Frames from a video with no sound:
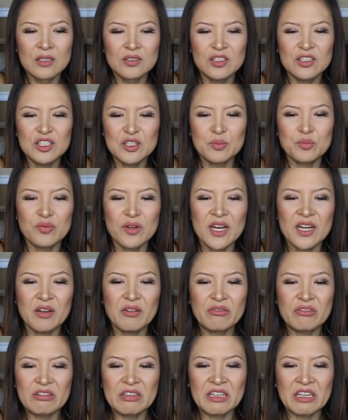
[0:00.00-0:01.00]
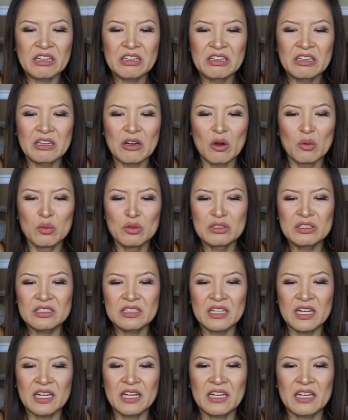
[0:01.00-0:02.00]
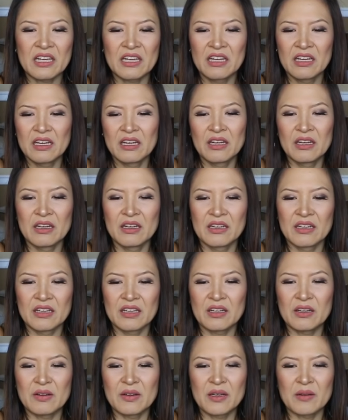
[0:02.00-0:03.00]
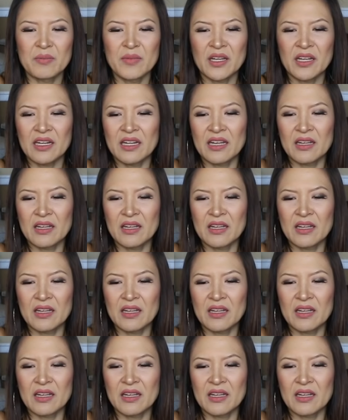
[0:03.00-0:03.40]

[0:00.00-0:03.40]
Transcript: Just spread it really good, almost like, you know what I mean?